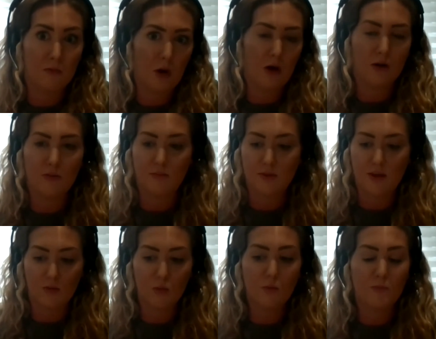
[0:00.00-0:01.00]
uh,
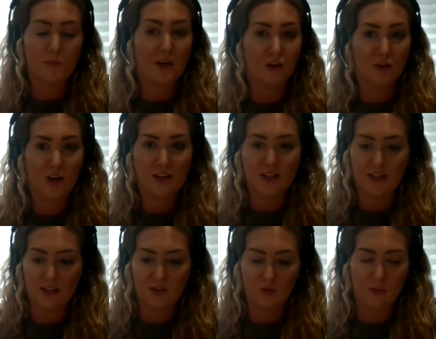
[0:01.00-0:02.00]
this would be a good
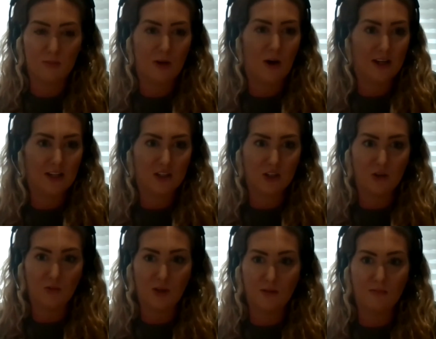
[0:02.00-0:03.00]
idea to apply
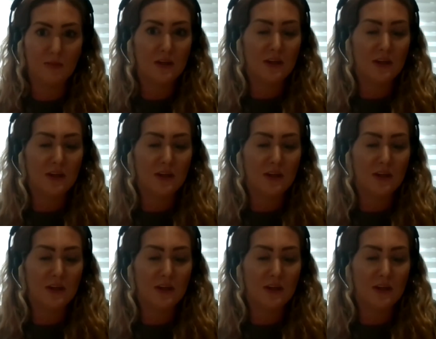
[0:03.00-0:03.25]
to and